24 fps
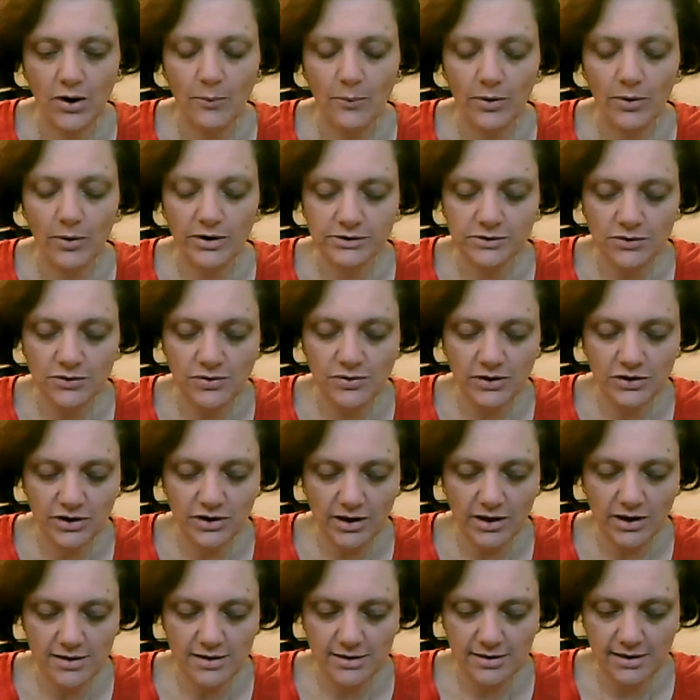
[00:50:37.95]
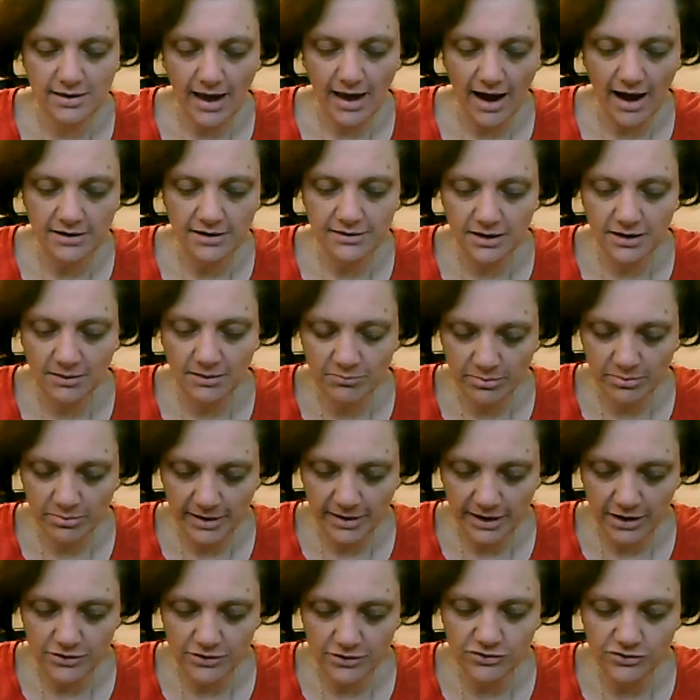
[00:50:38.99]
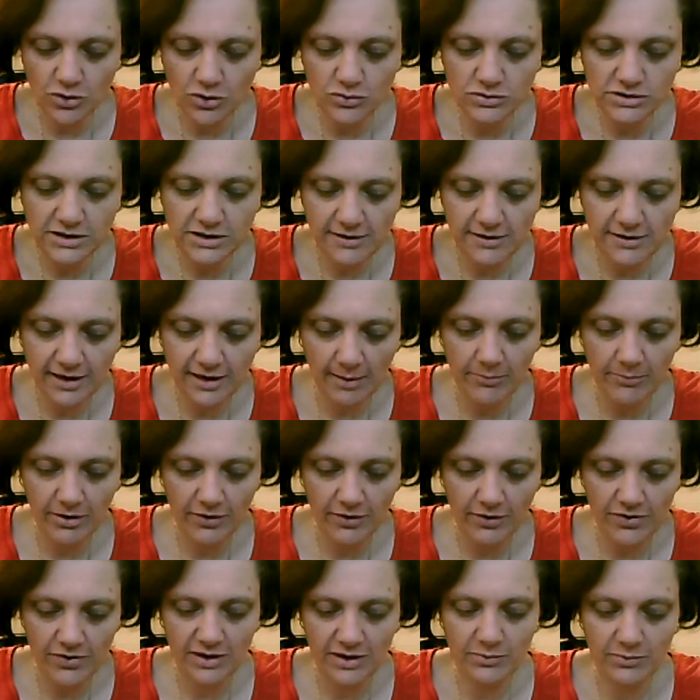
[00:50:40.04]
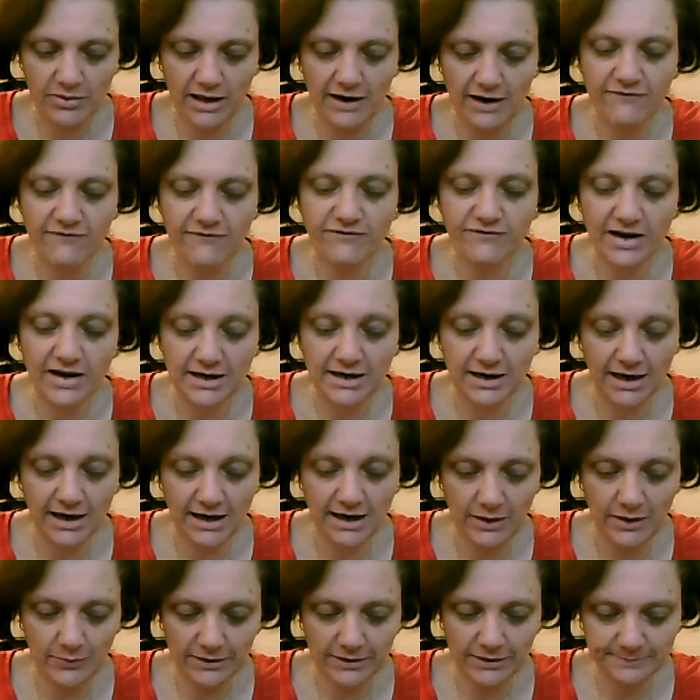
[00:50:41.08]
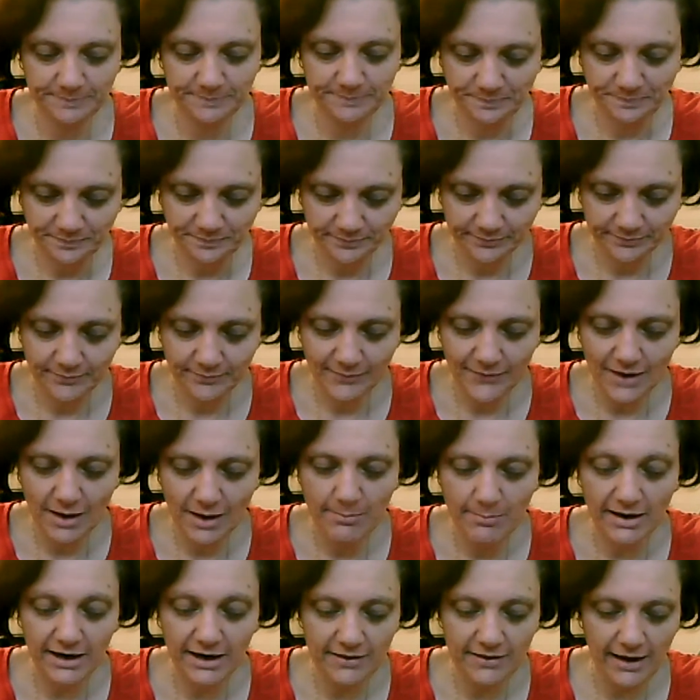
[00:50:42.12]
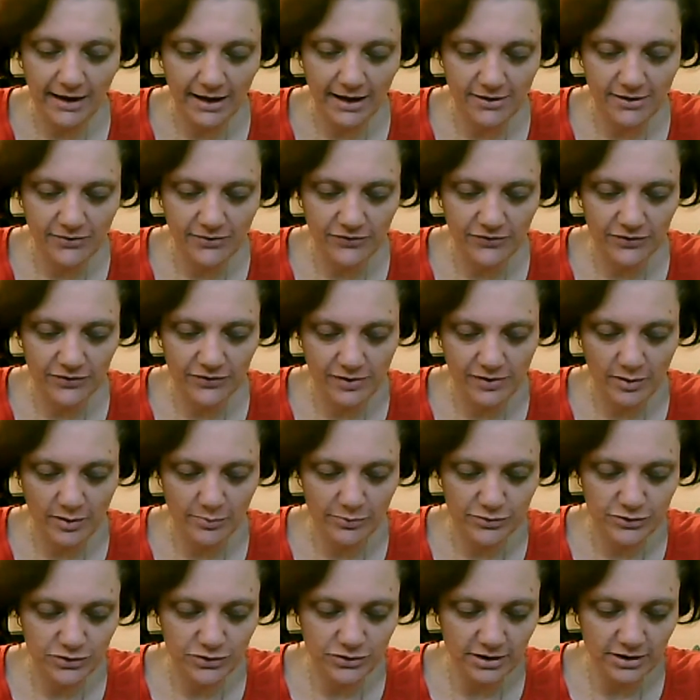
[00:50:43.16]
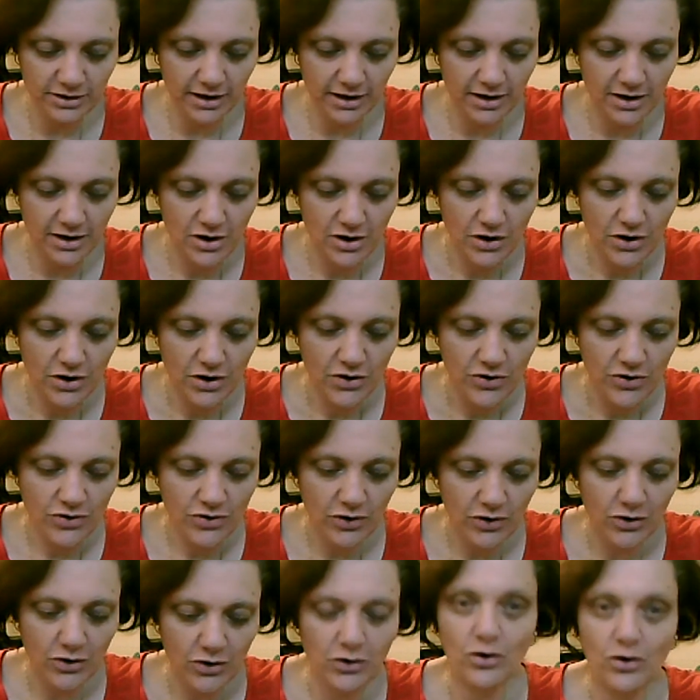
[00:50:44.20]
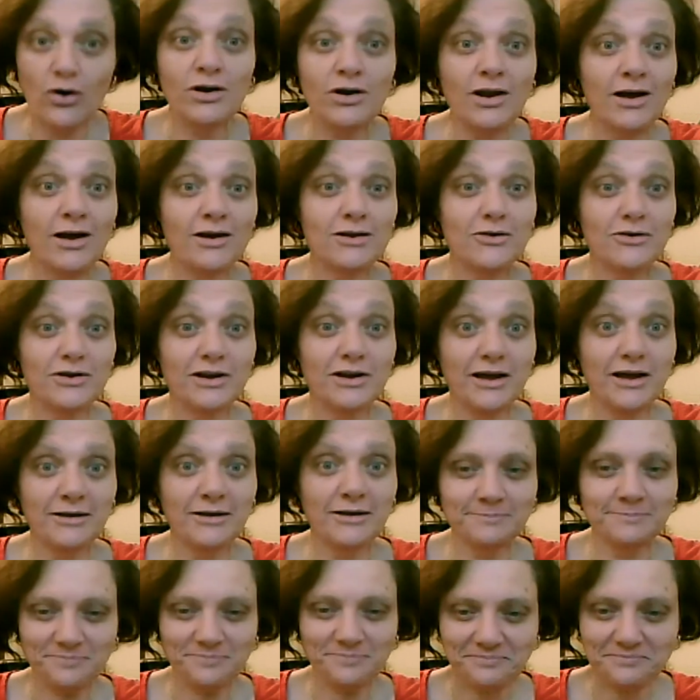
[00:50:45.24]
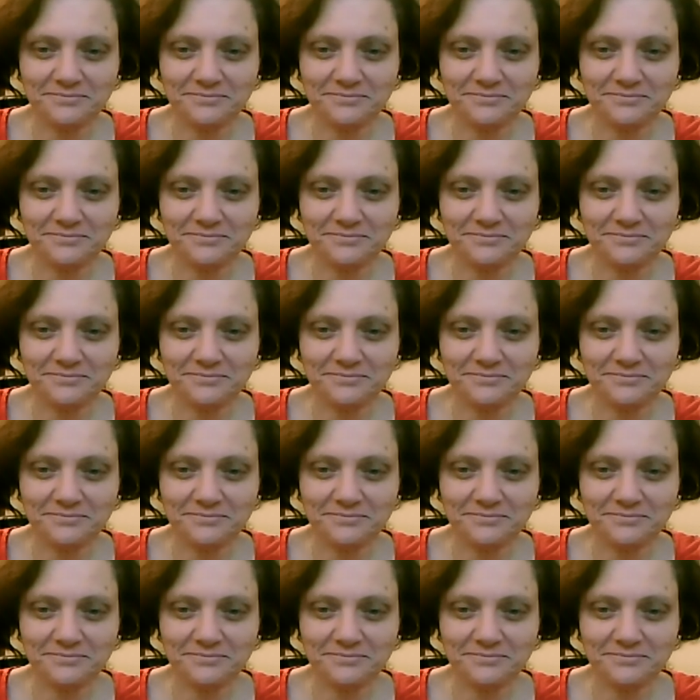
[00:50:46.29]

What do you suggest as to how to implement a no discount policy without offending anyone? Many thanks for this opportunity. So, hola, Gloria.